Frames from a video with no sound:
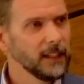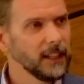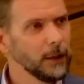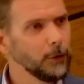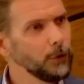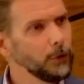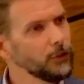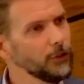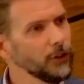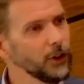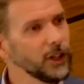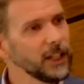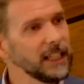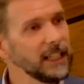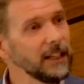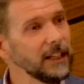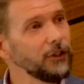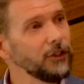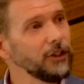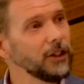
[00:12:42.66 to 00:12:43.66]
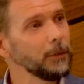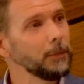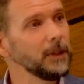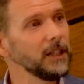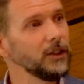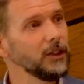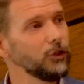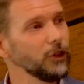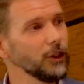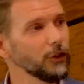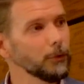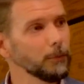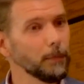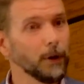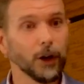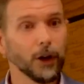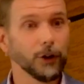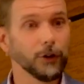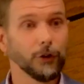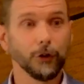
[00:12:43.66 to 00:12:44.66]
It was very easy to be just
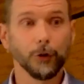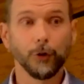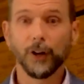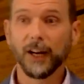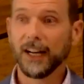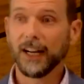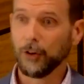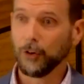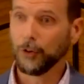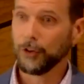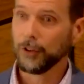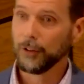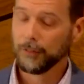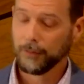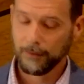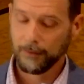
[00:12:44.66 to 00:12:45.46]
part of the crowd.